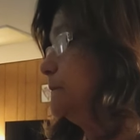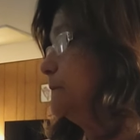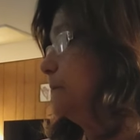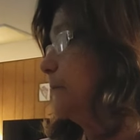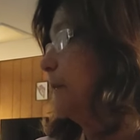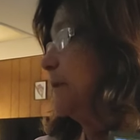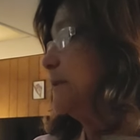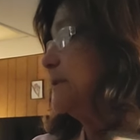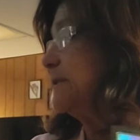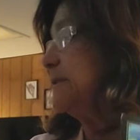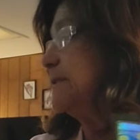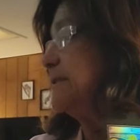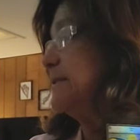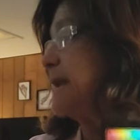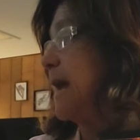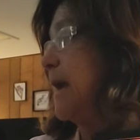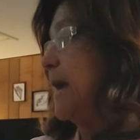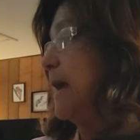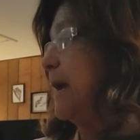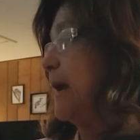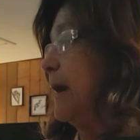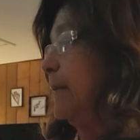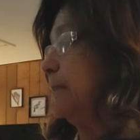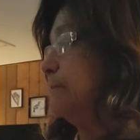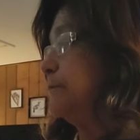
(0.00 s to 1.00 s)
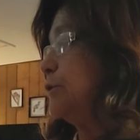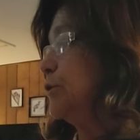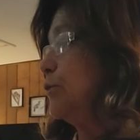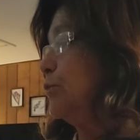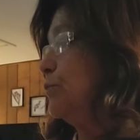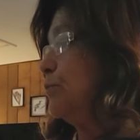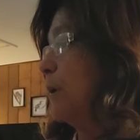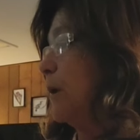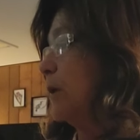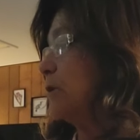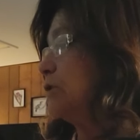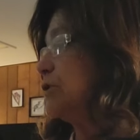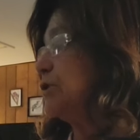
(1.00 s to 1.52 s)
This is taking up too
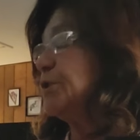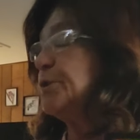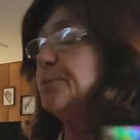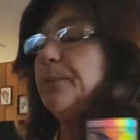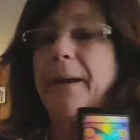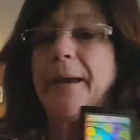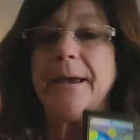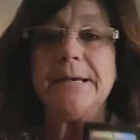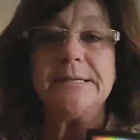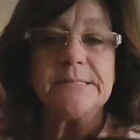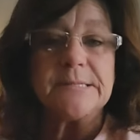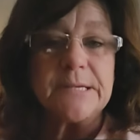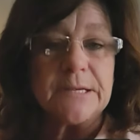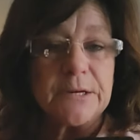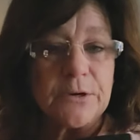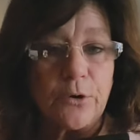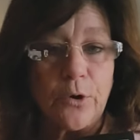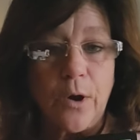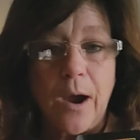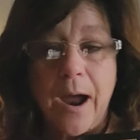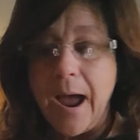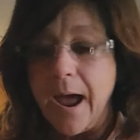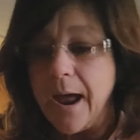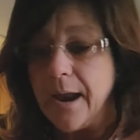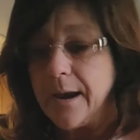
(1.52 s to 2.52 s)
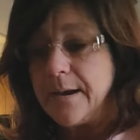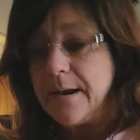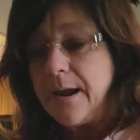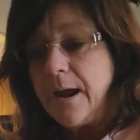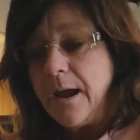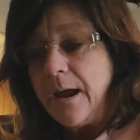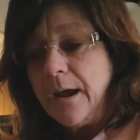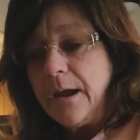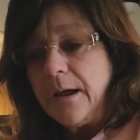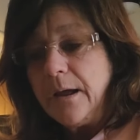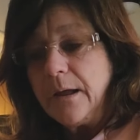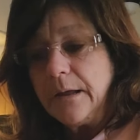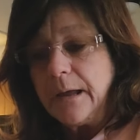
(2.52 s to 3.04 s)
much space in your head.
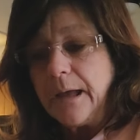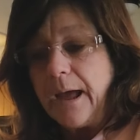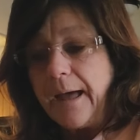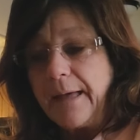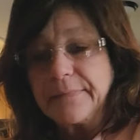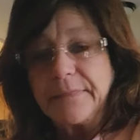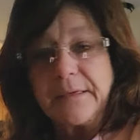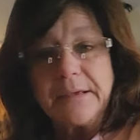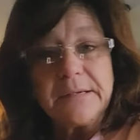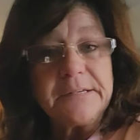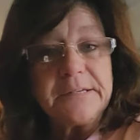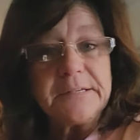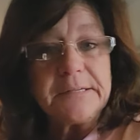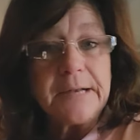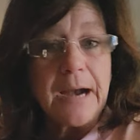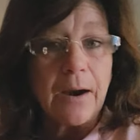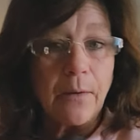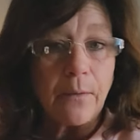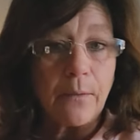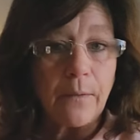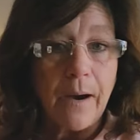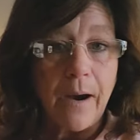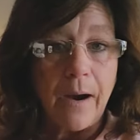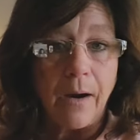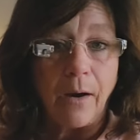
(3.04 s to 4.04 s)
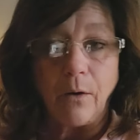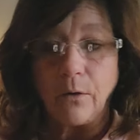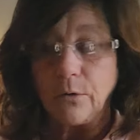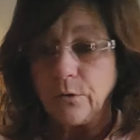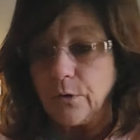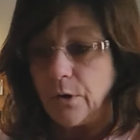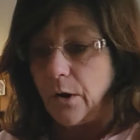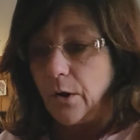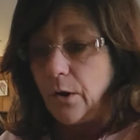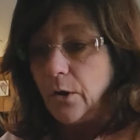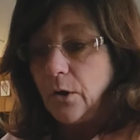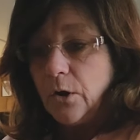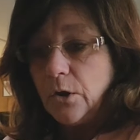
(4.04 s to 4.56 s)
You got the Star
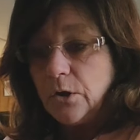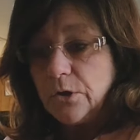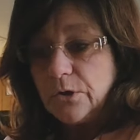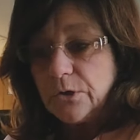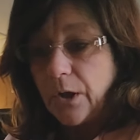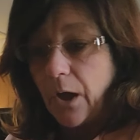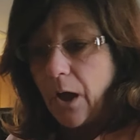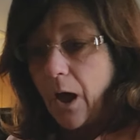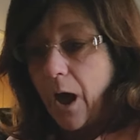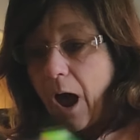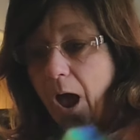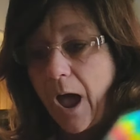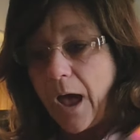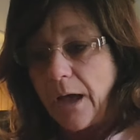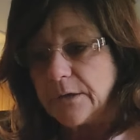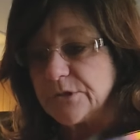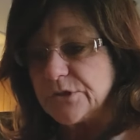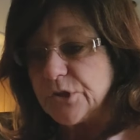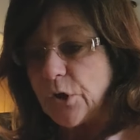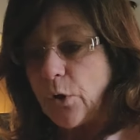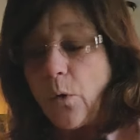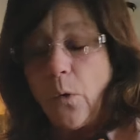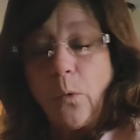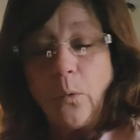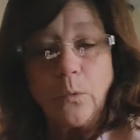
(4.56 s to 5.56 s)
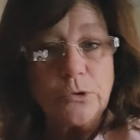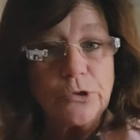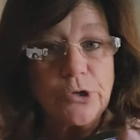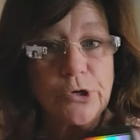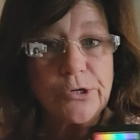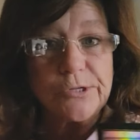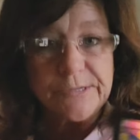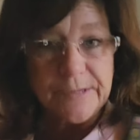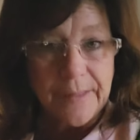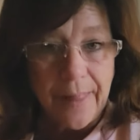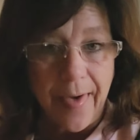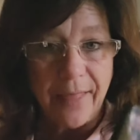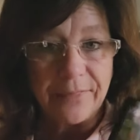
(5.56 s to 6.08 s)
card. So
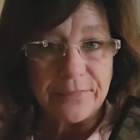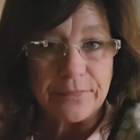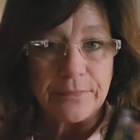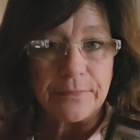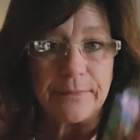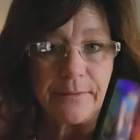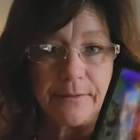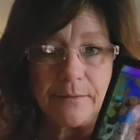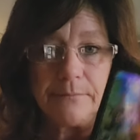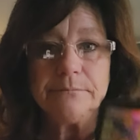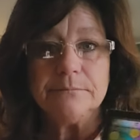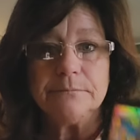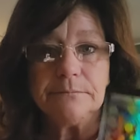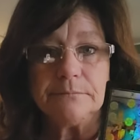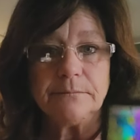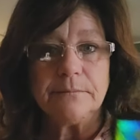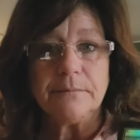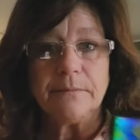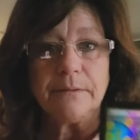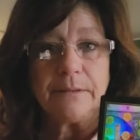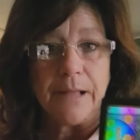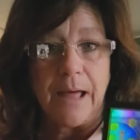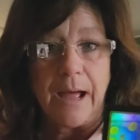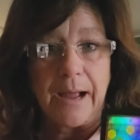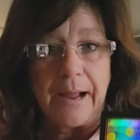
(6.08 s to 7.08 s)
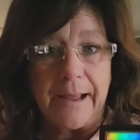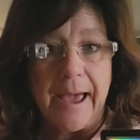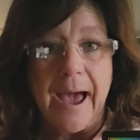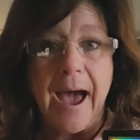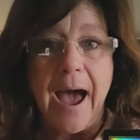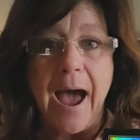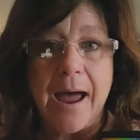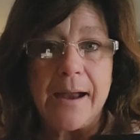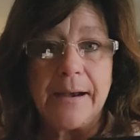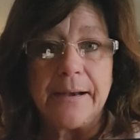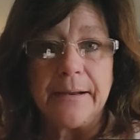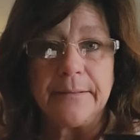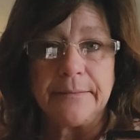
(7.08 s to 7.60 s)
just let
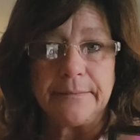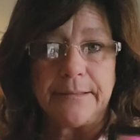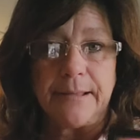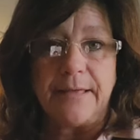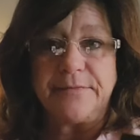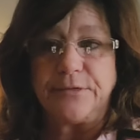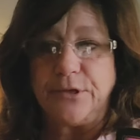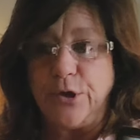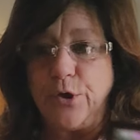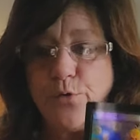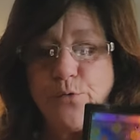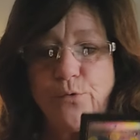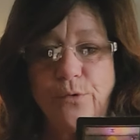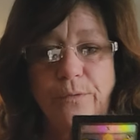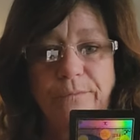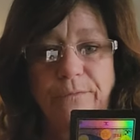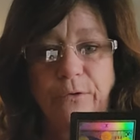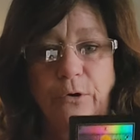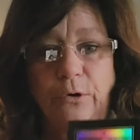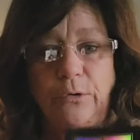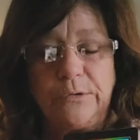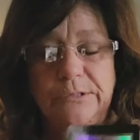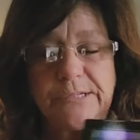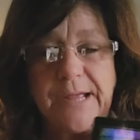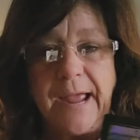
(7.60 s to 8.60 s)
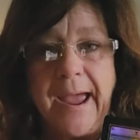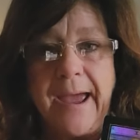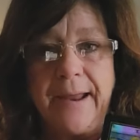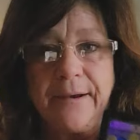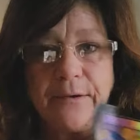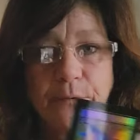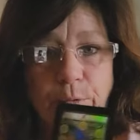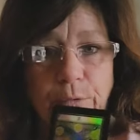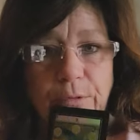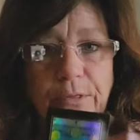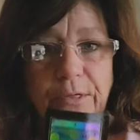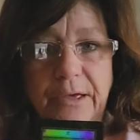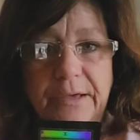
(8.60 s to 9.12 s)
God and let the universe
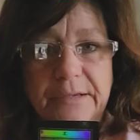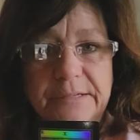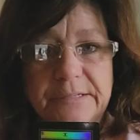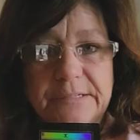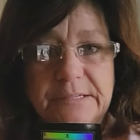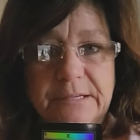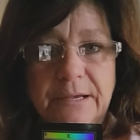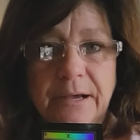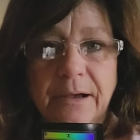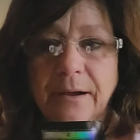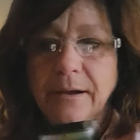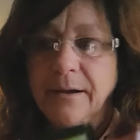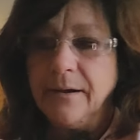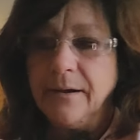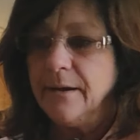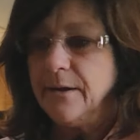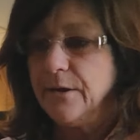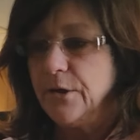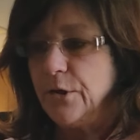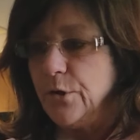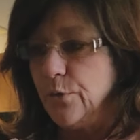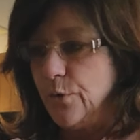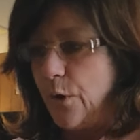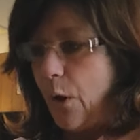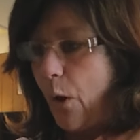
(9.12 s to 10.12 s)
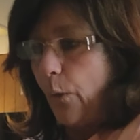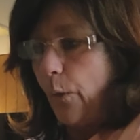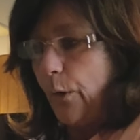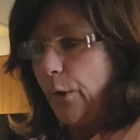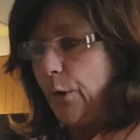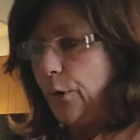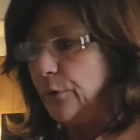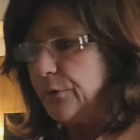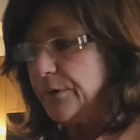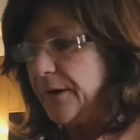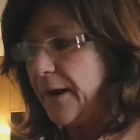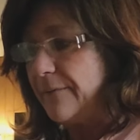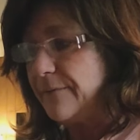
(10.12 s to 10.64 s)
handle this. You know
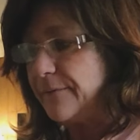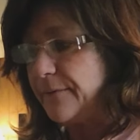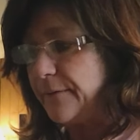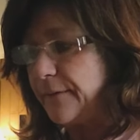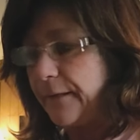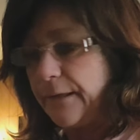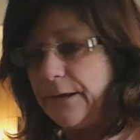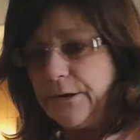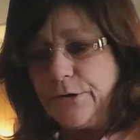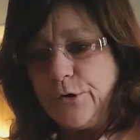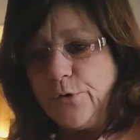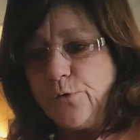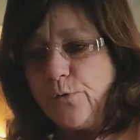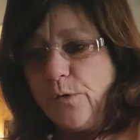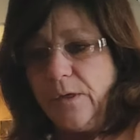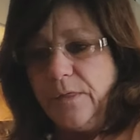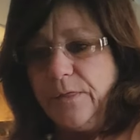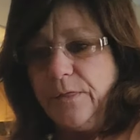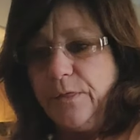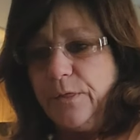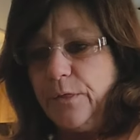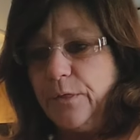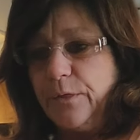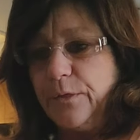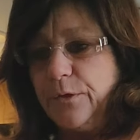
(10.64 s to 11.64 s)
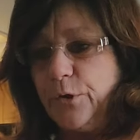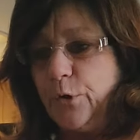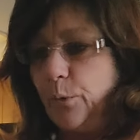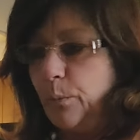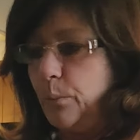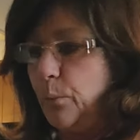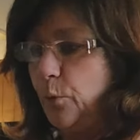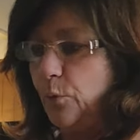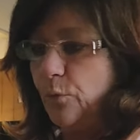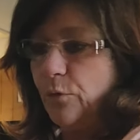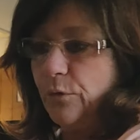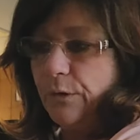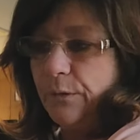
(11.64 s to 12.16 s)
you're definitely doing, you're
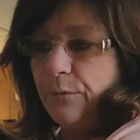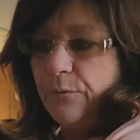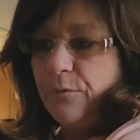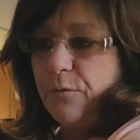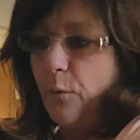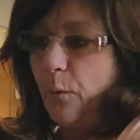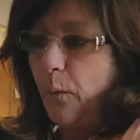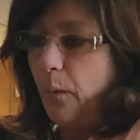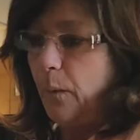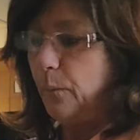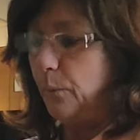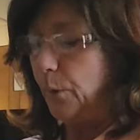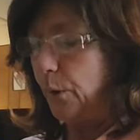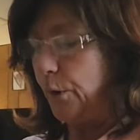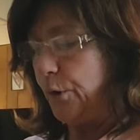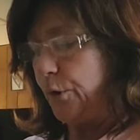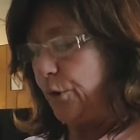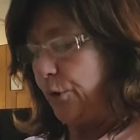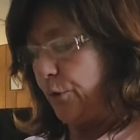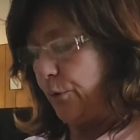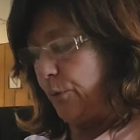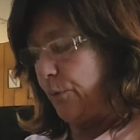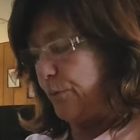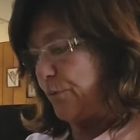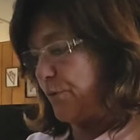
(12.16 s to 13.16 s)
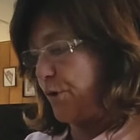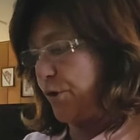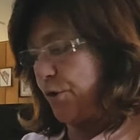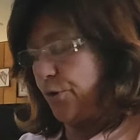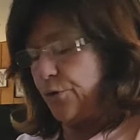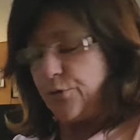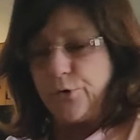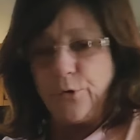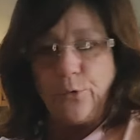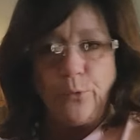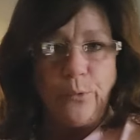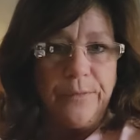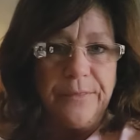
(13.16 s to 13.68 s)
moving forward. You're
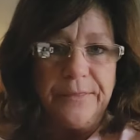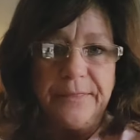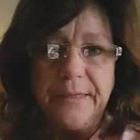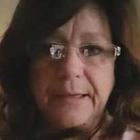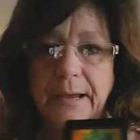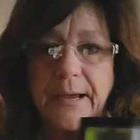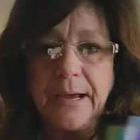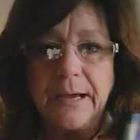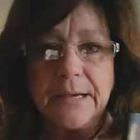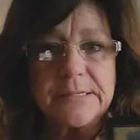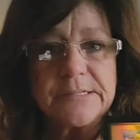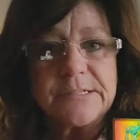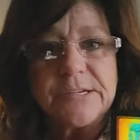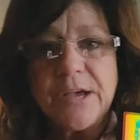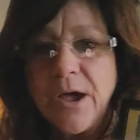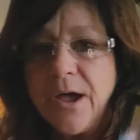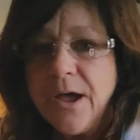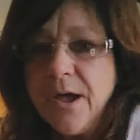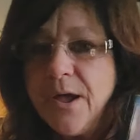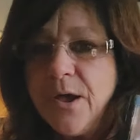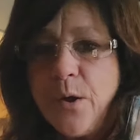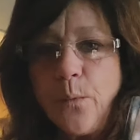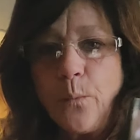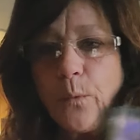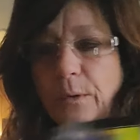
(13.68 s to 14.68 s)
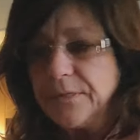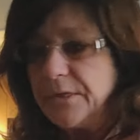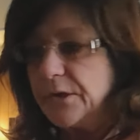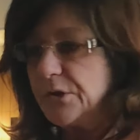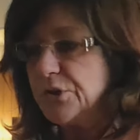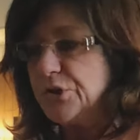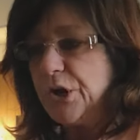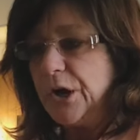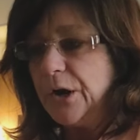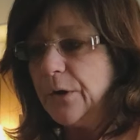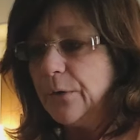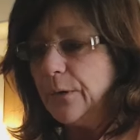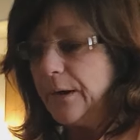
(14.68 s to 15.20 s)
doing things with the
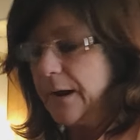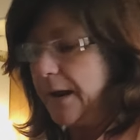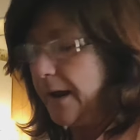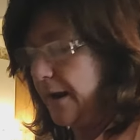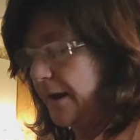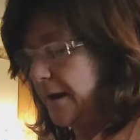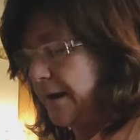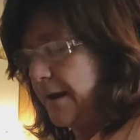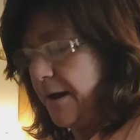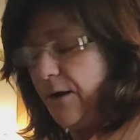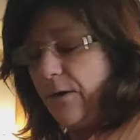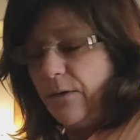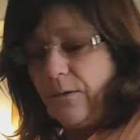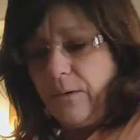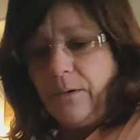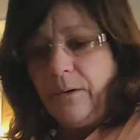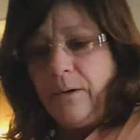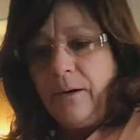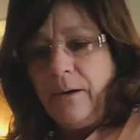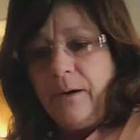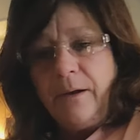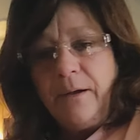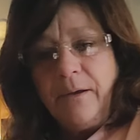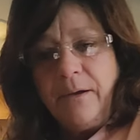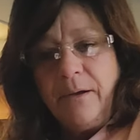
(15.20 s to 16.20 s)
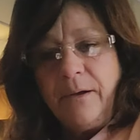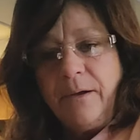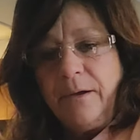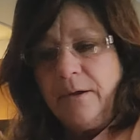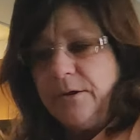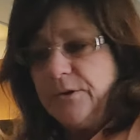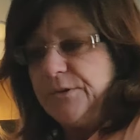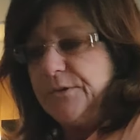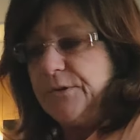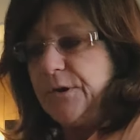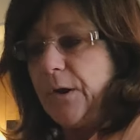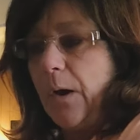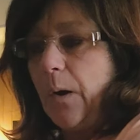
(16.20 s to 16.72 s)
Chariot here.
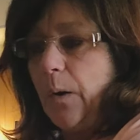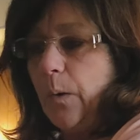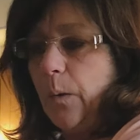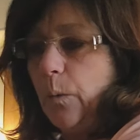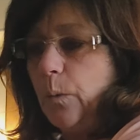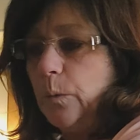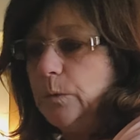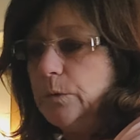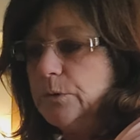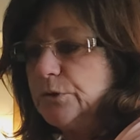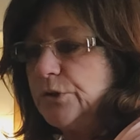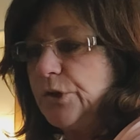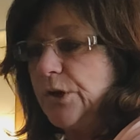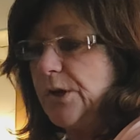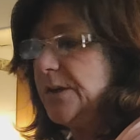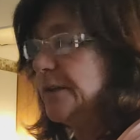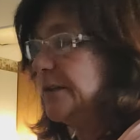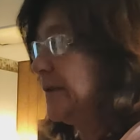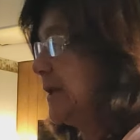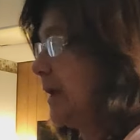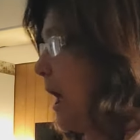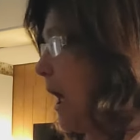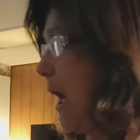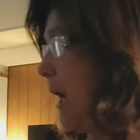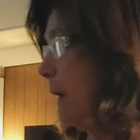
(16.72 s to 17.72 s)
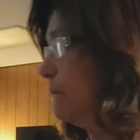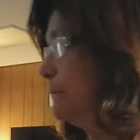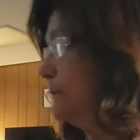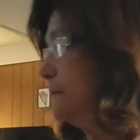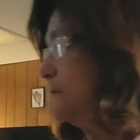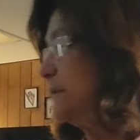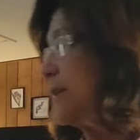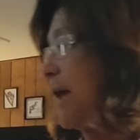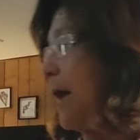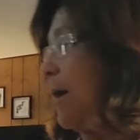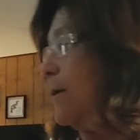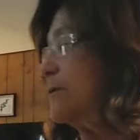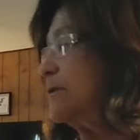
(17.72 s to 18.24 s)
So just
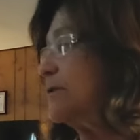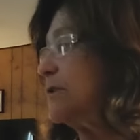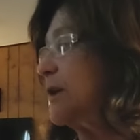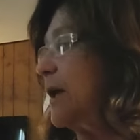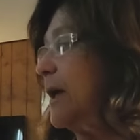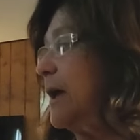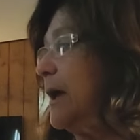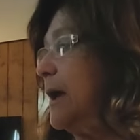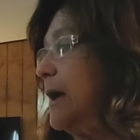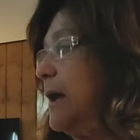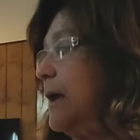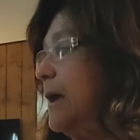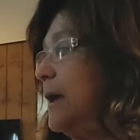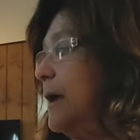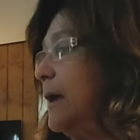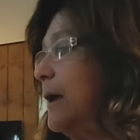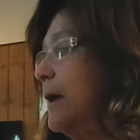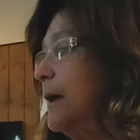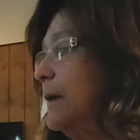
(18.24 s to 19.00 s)
sounds like...